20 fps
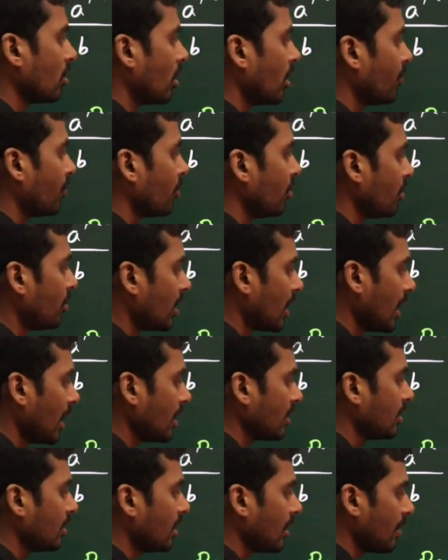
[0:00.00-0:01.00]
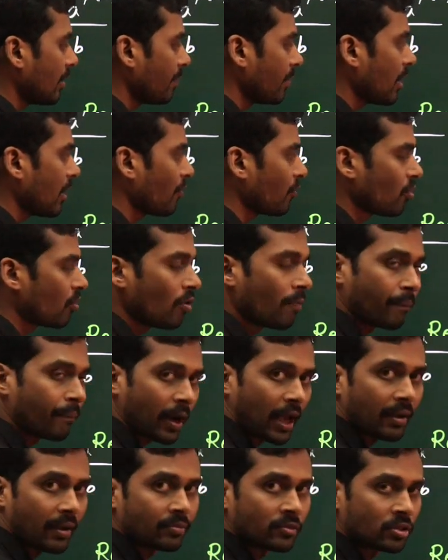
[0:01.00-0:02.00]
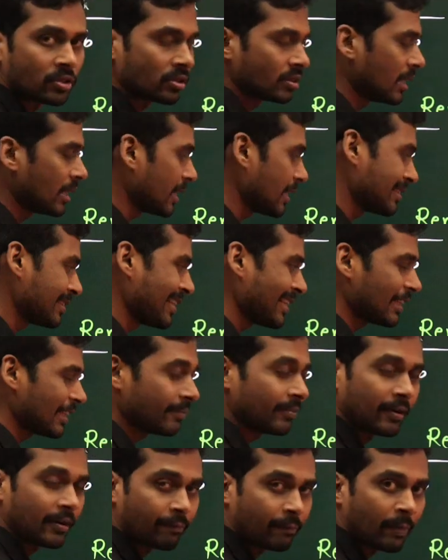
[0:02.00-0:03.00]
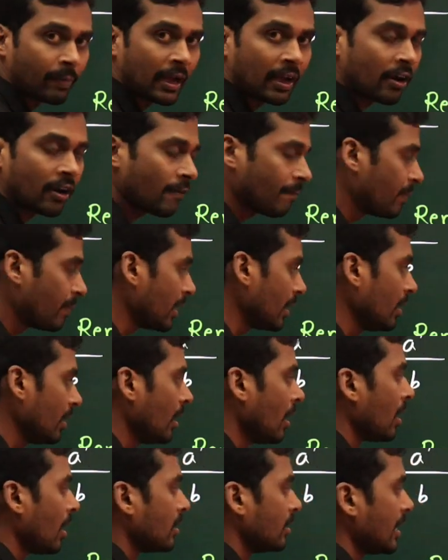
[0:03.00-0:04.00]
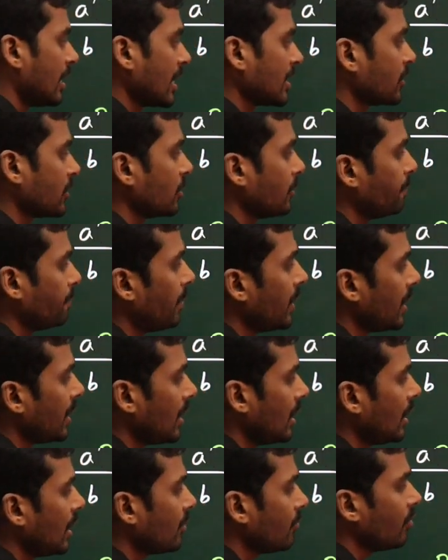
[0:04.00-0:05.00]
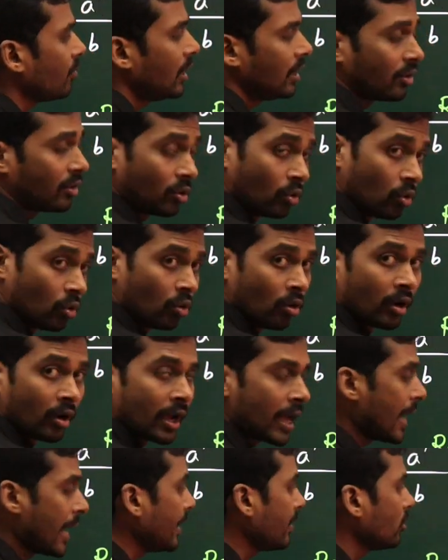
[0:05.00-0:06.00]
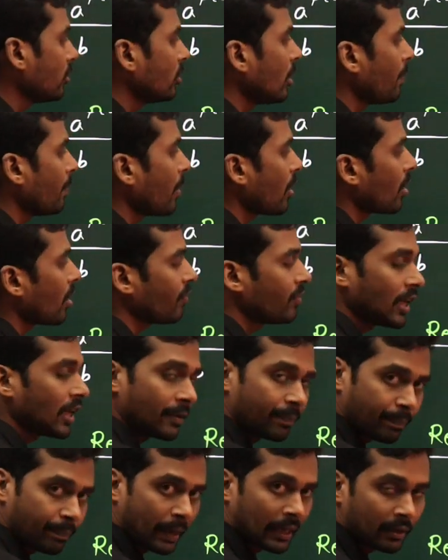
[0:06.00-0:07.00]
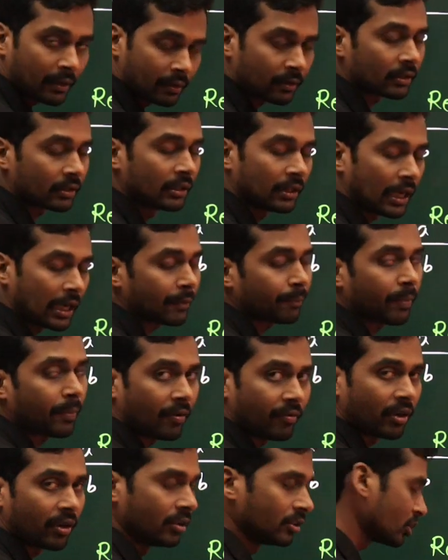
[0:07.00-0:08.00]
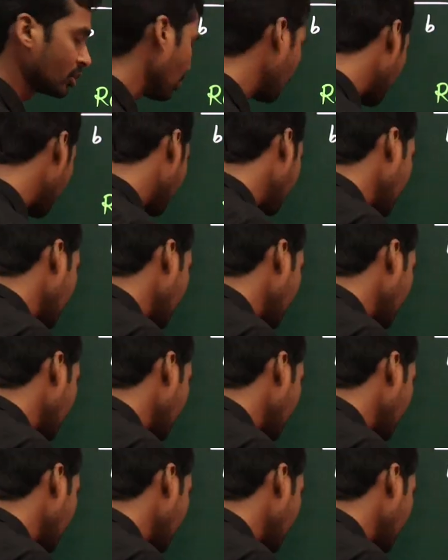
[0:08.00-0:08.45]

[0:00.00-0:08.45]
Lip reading: if you take the number of co-primes, that is nothing but pi of b, that should be equal to a to the power of that power. So which